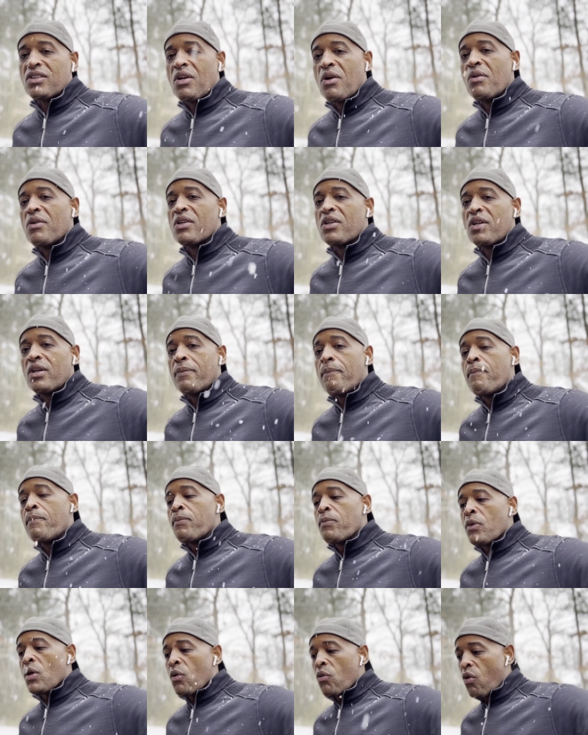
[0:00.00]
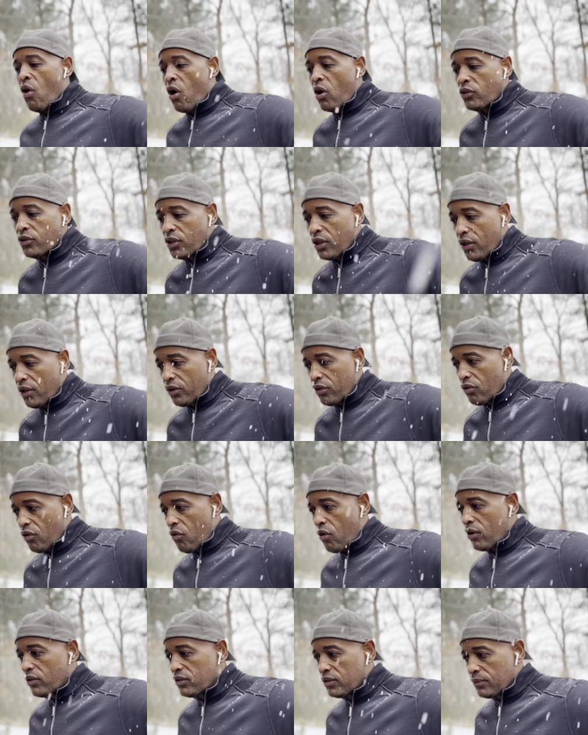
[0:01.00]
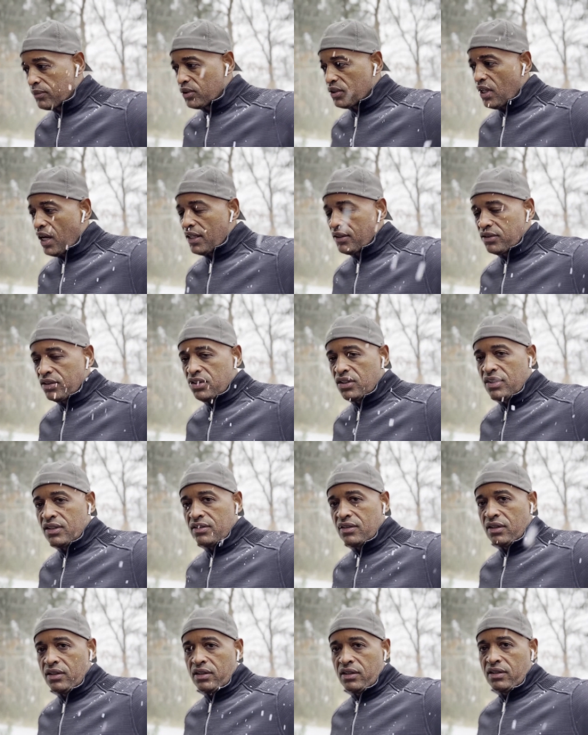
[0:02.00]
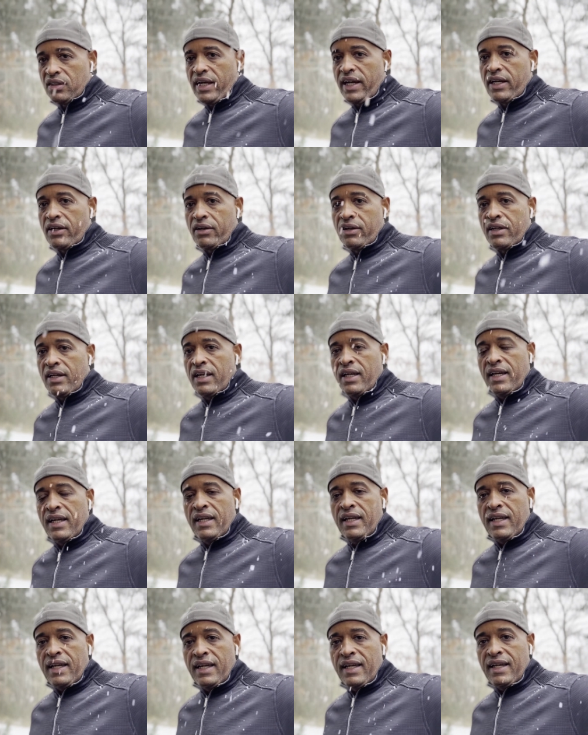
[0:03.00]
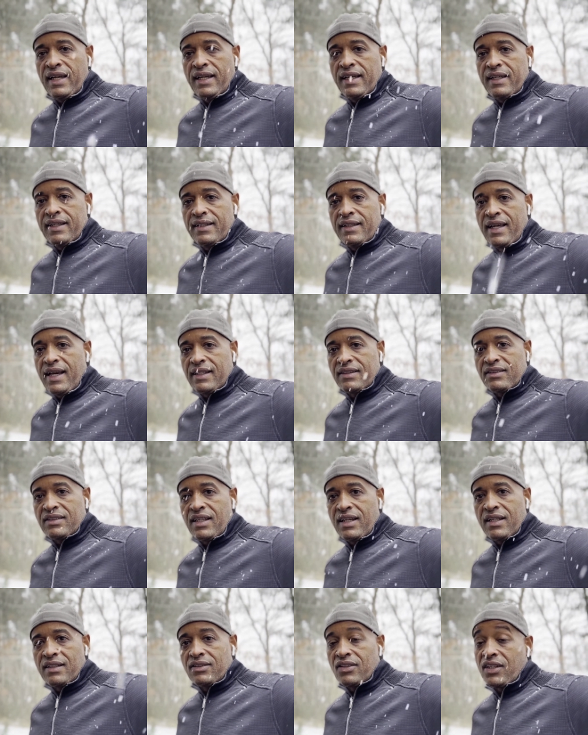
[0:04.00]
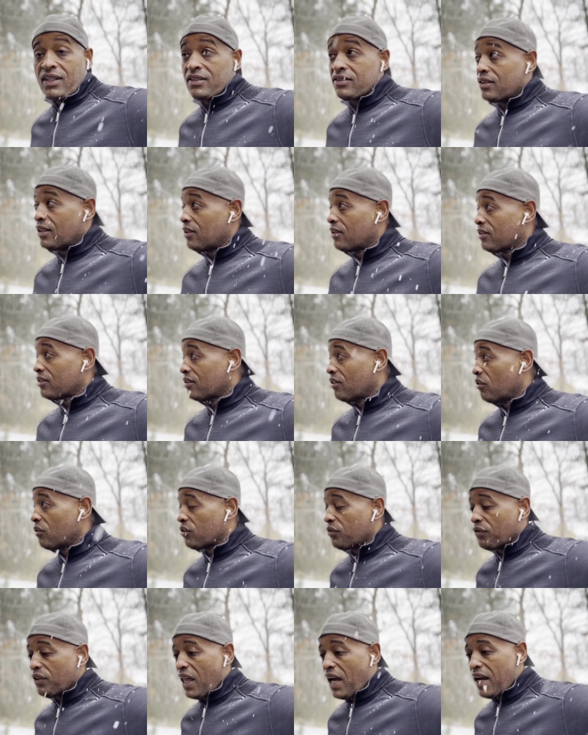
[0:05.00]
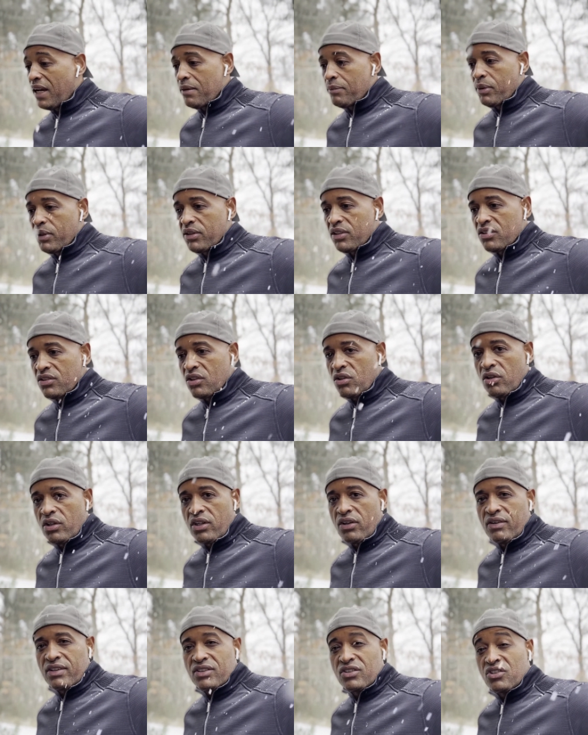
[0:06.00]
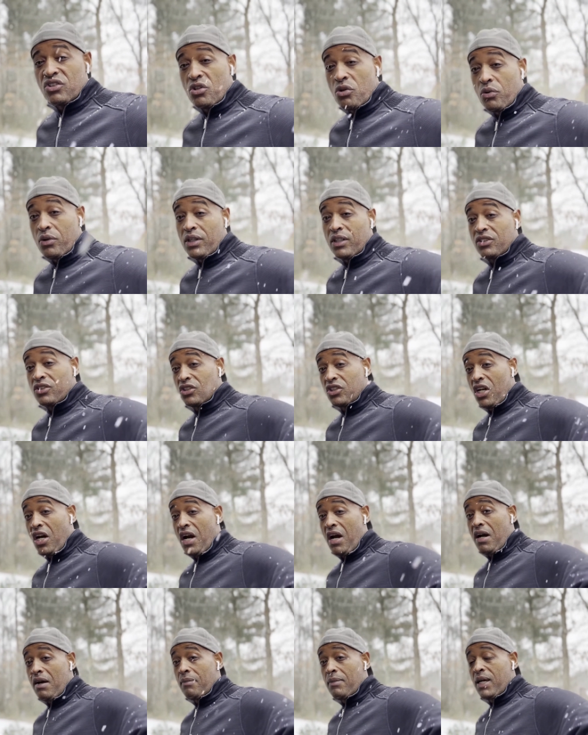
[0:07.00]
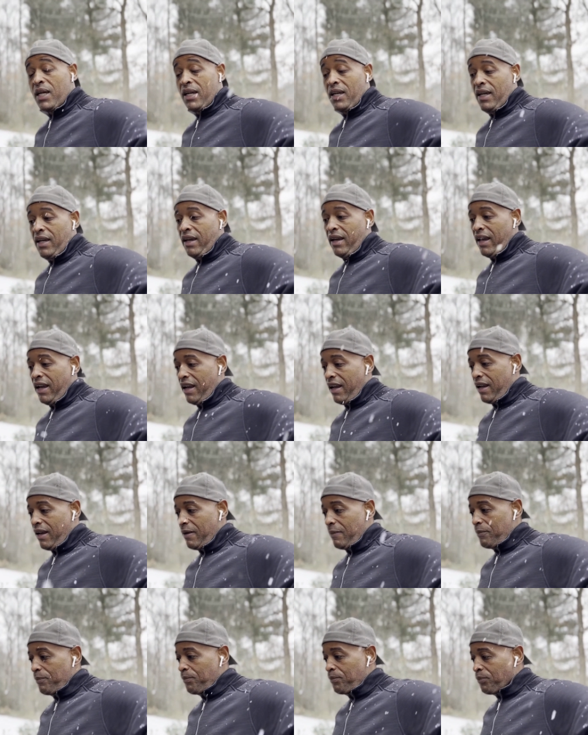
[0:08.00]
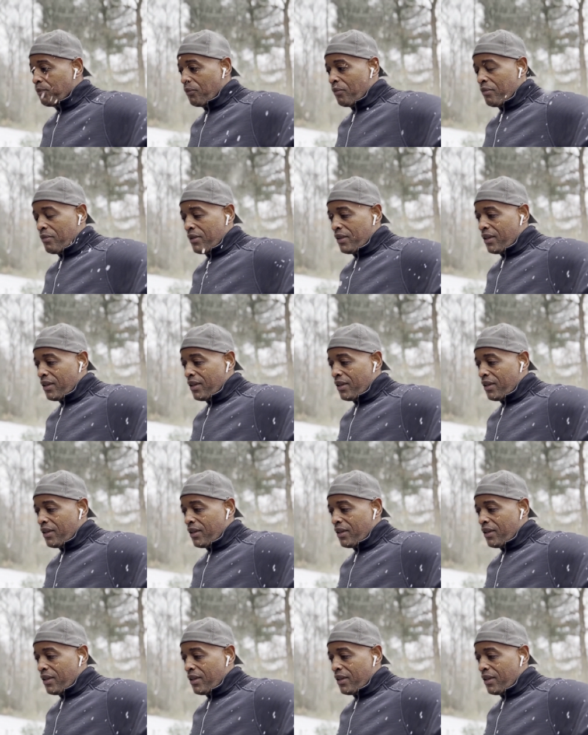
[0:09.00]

cook's going good. We're also going to throw on some sausages a little later, and that's it. You can see the snow's flying, but this cooker is doing its job. And